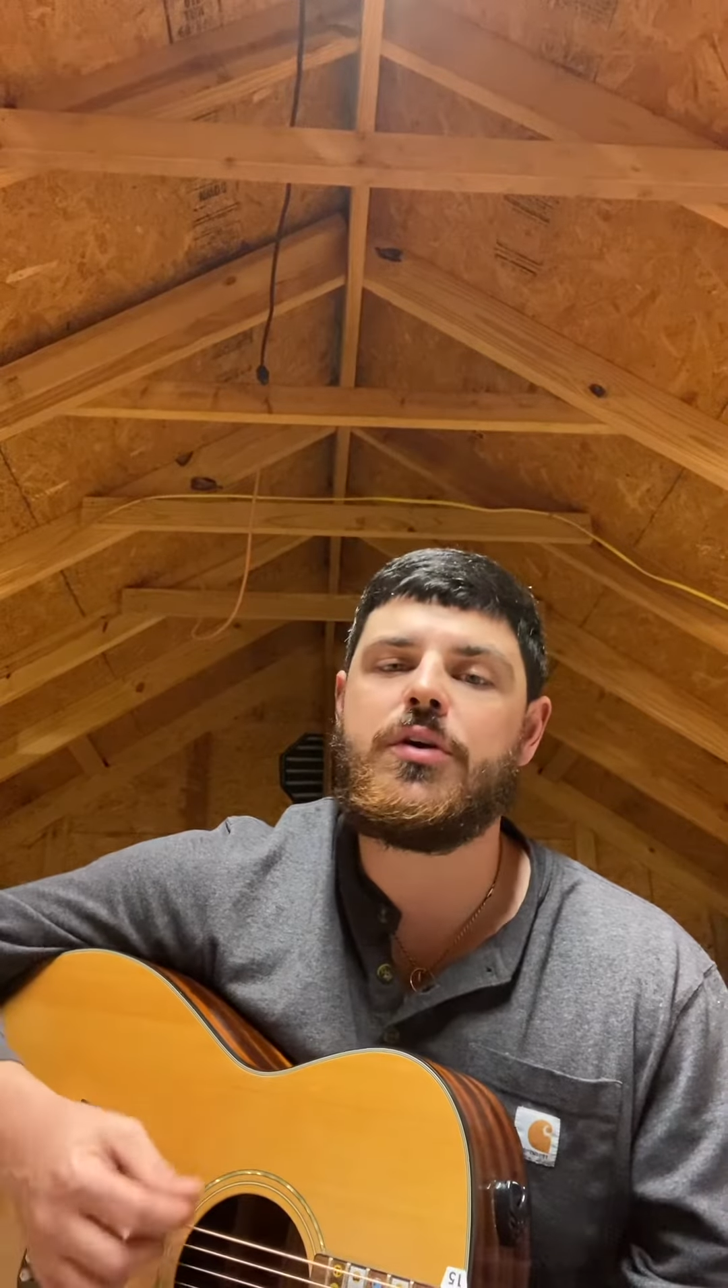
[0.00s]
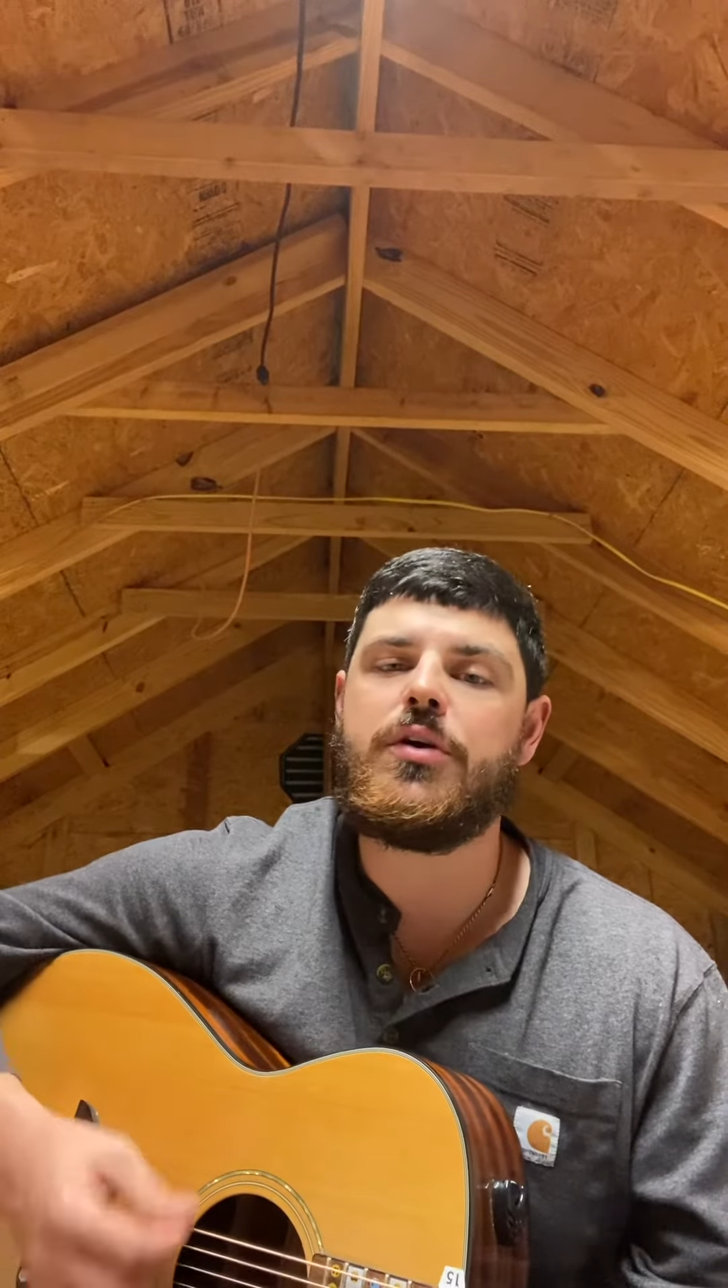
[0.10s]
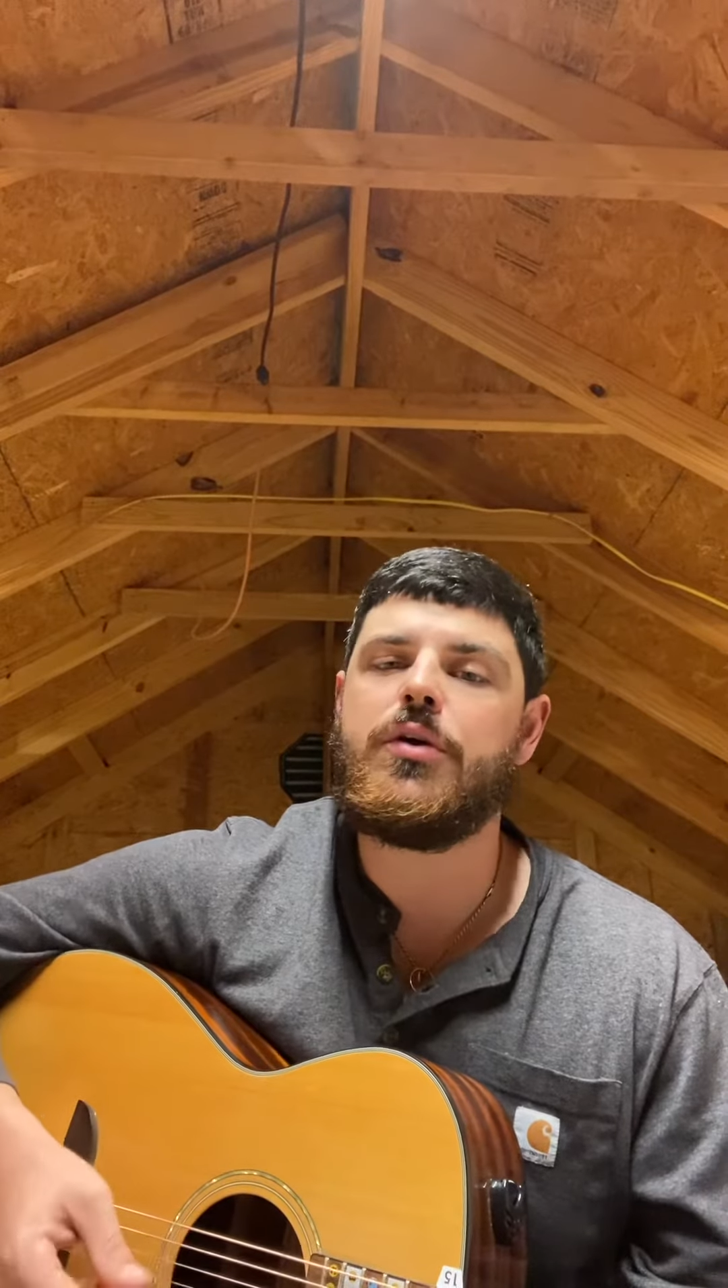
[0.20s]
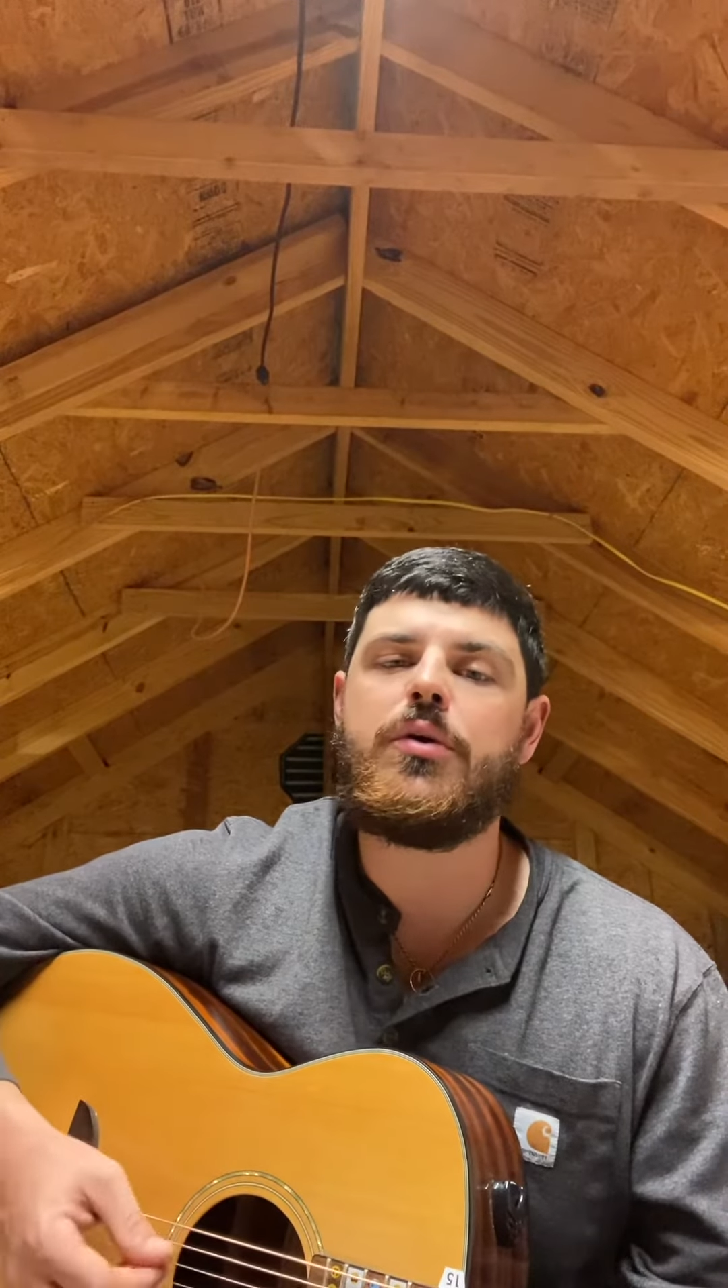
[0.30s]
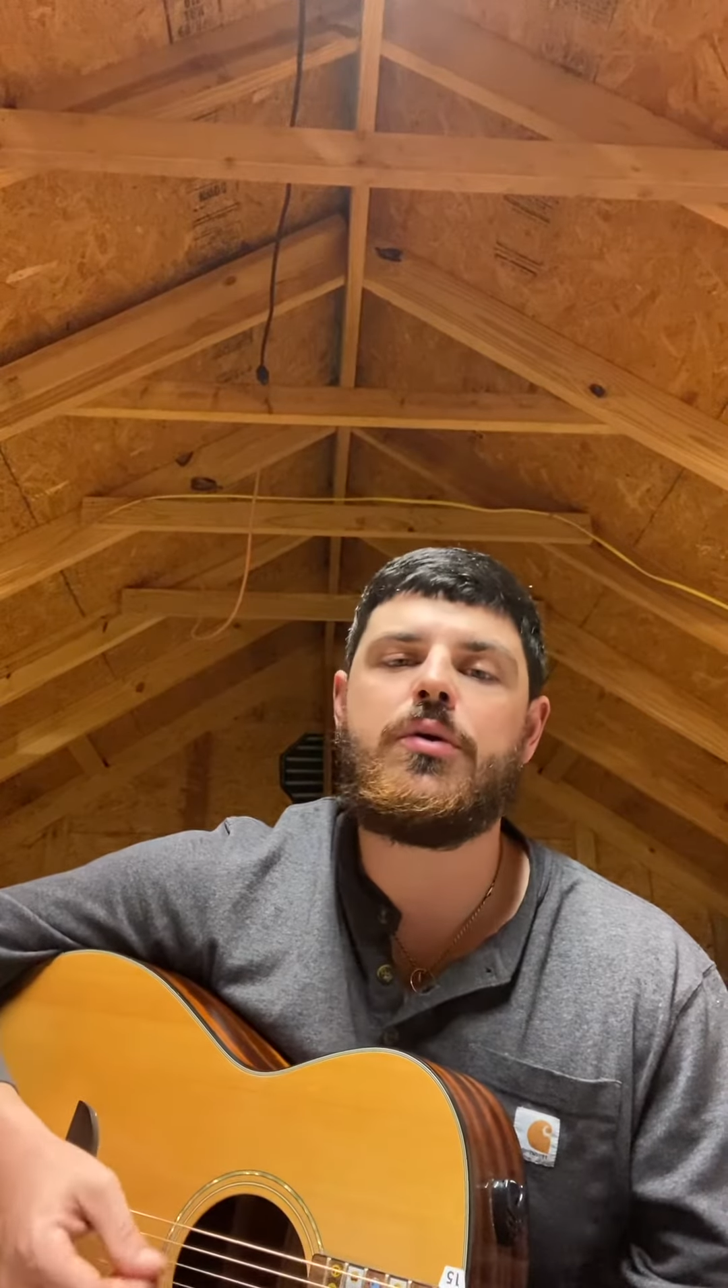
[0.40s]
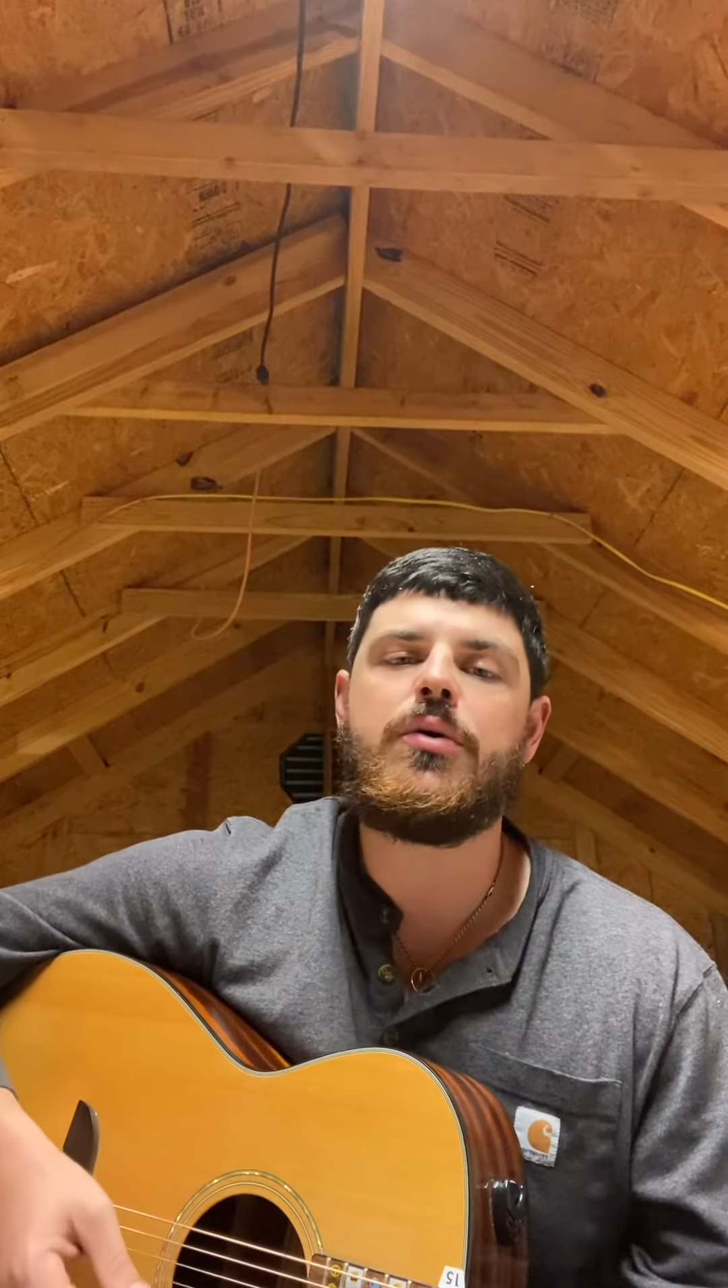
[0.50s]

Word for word: you.